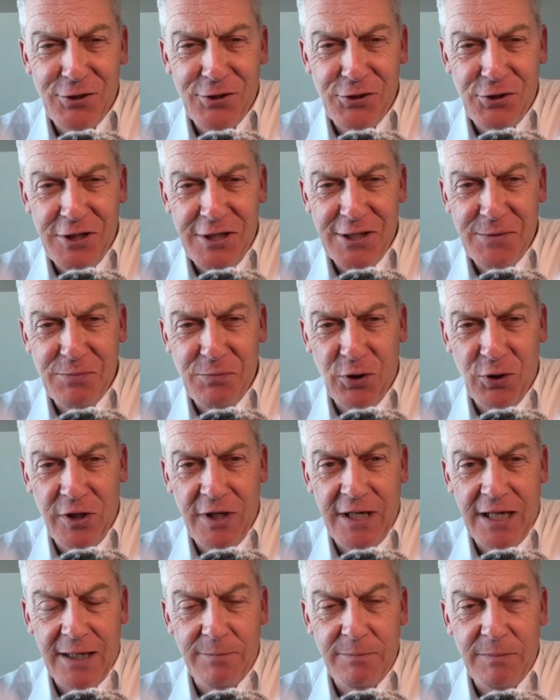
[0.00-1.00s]
G's book
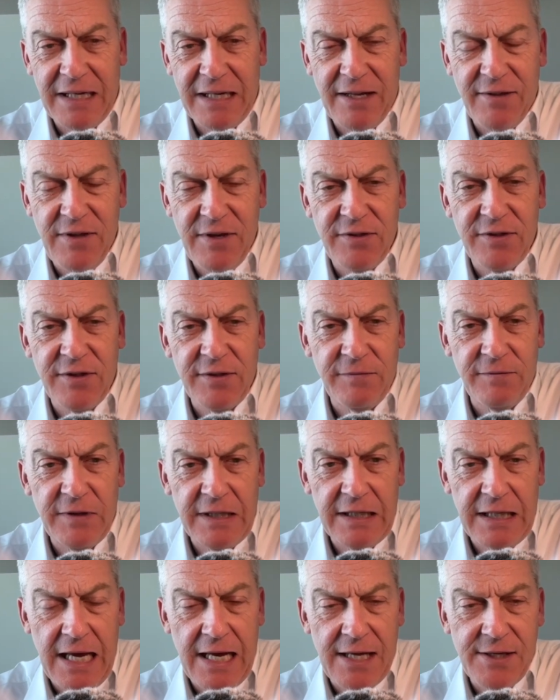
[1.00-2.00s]
yet, but I think the
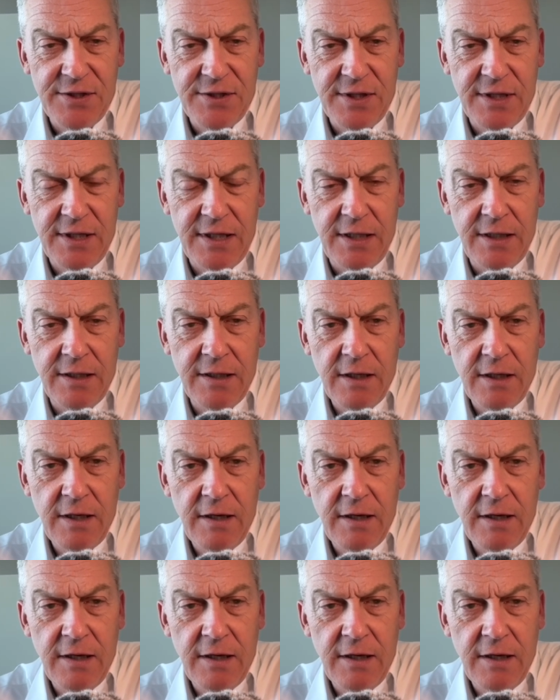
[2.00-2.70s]
velocity,